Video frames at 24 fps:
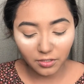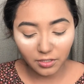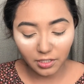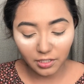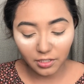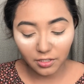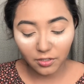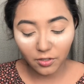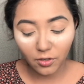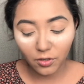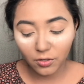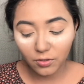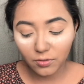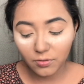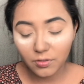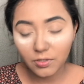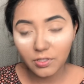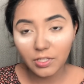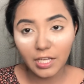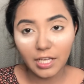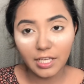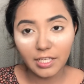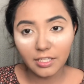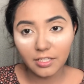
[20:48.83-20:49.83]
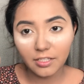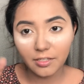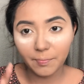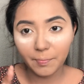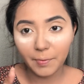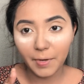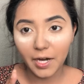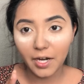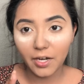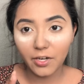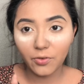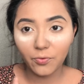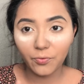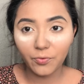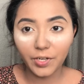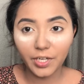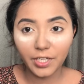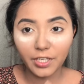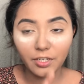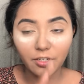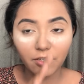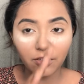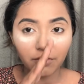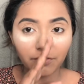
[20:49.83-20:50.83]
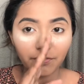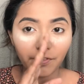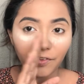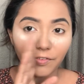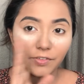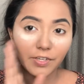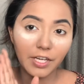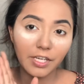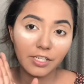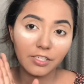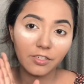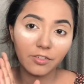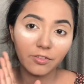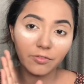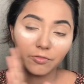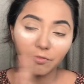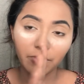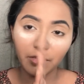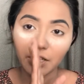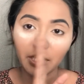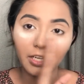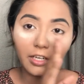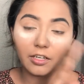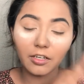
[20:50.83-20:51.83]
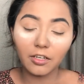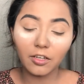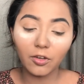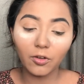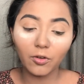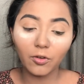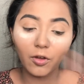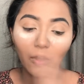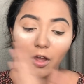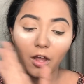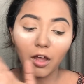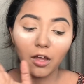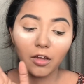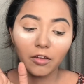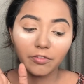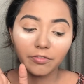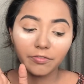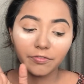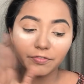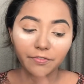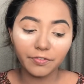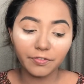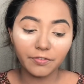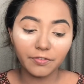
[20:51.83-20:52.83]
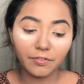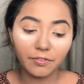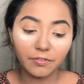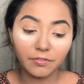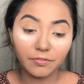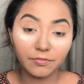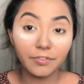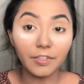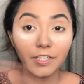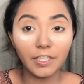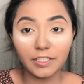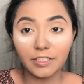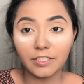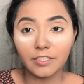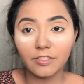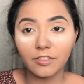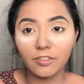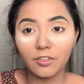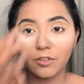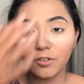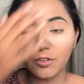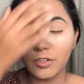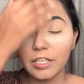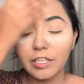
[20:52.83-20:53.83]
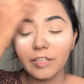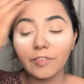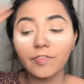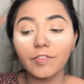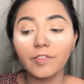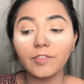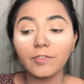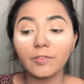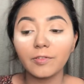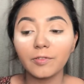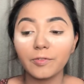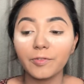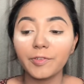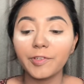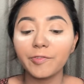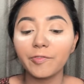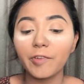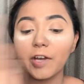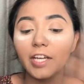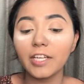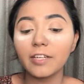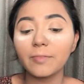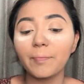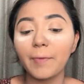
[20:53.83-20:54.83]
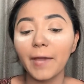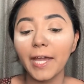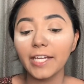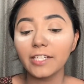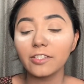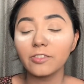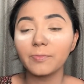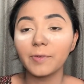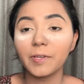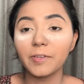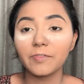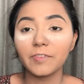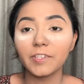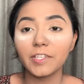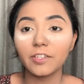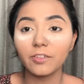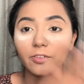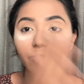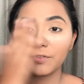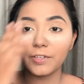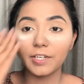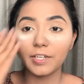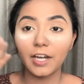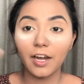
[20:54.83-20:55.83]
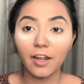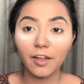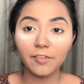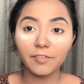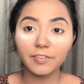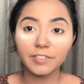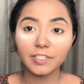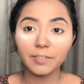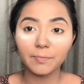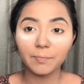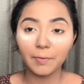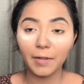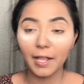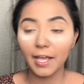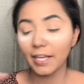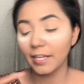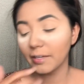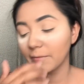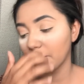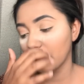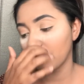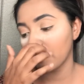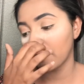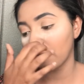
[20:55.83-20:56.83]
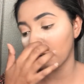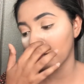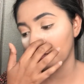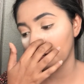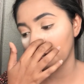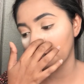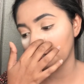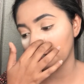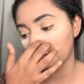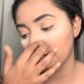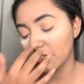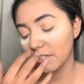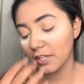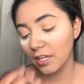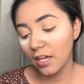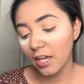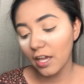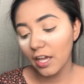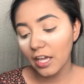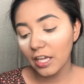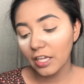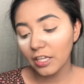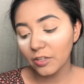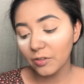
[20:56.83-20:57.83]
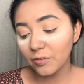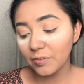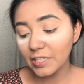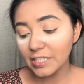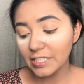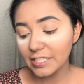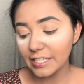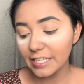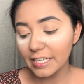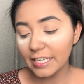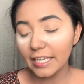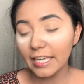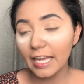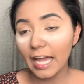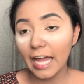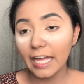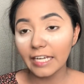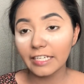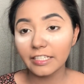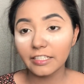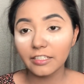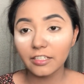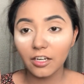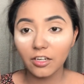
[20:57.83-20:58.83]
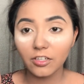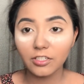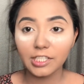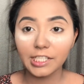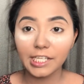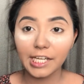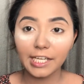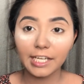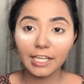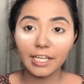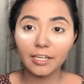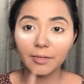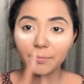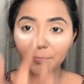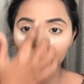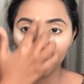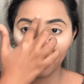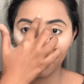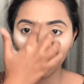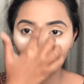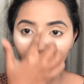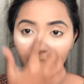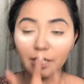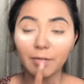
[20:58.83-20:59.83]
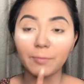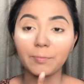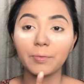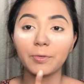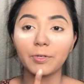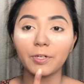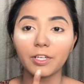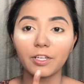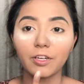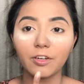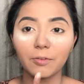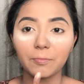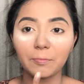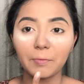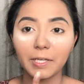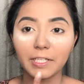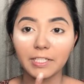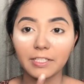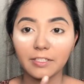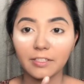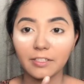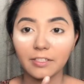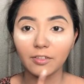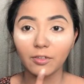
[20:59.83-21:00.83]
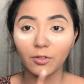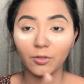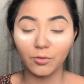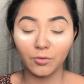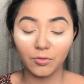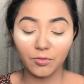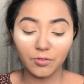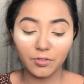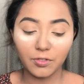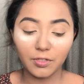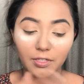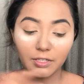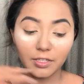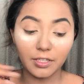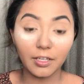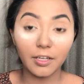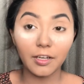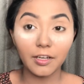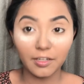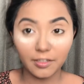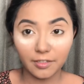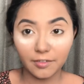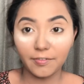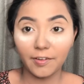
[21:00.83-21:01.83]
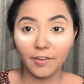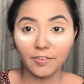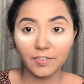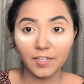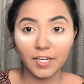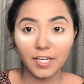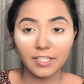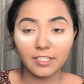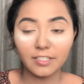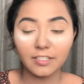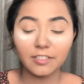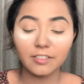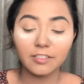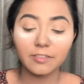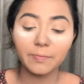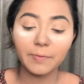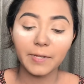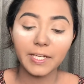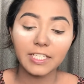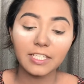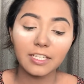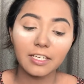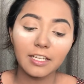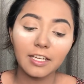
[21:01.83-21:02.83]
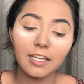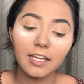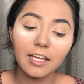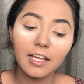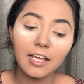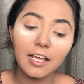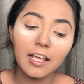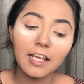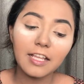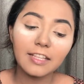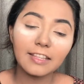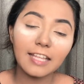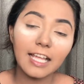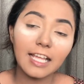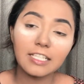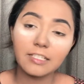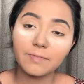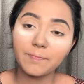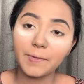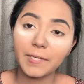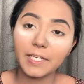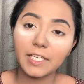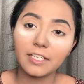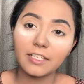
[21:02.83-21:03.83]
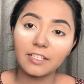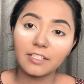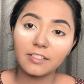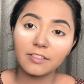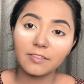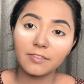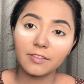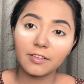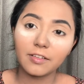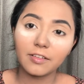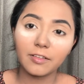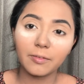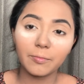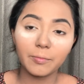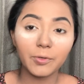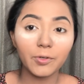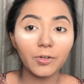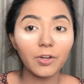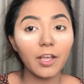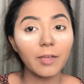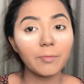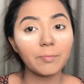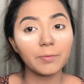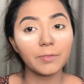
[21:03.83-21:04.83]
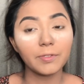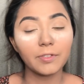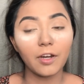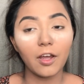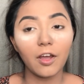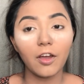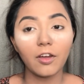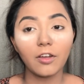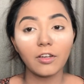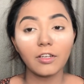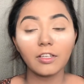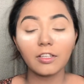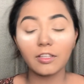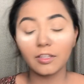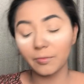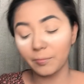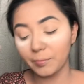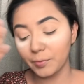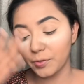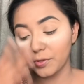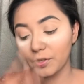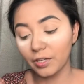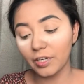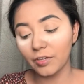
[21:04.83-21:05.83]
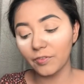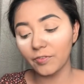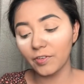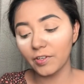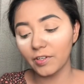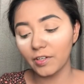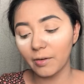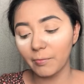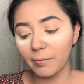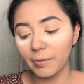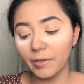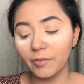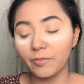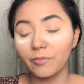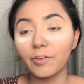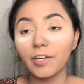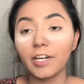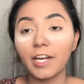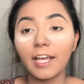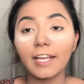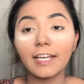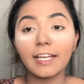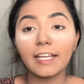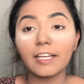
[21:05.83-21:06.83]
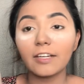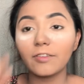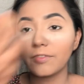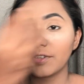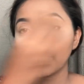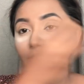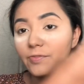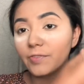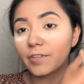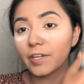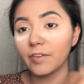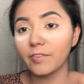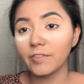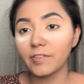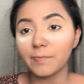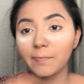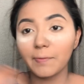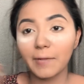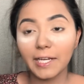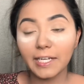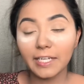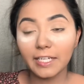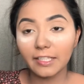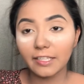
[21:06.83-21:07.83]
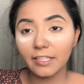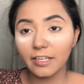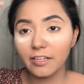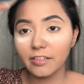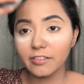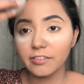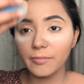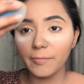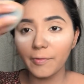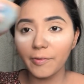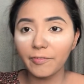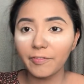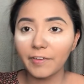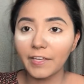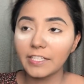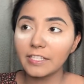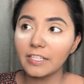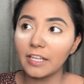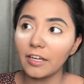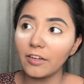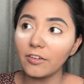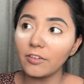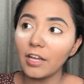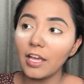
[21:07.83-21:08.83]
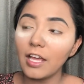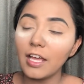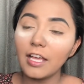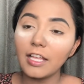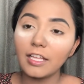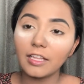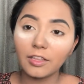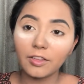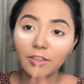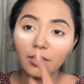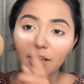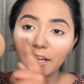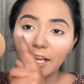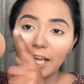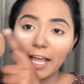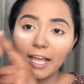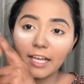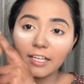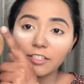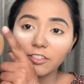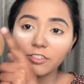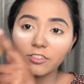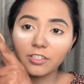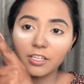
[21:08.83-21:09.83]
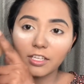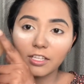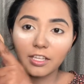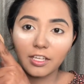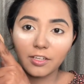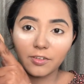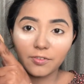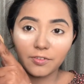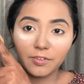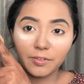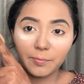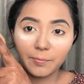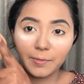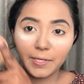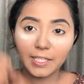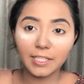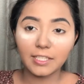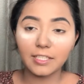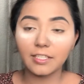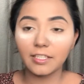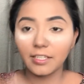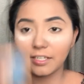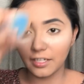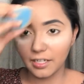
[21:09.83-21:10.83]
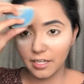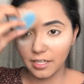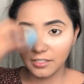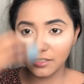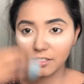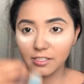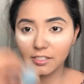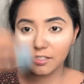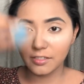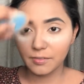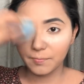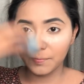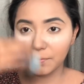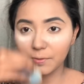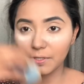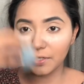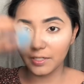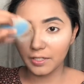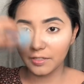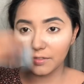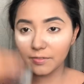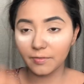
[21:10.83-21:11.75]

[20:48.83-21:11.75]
the nose is the part where your foundation will go off first. So if you rewind back to my video where I was applying my foundation, you will see I did not take any product and put it on my nose, the foundation especially. That's because the more I put on, the more it will rub off. What I did was, when I was blending the rest of my face out, the extra that remained here, I just pulled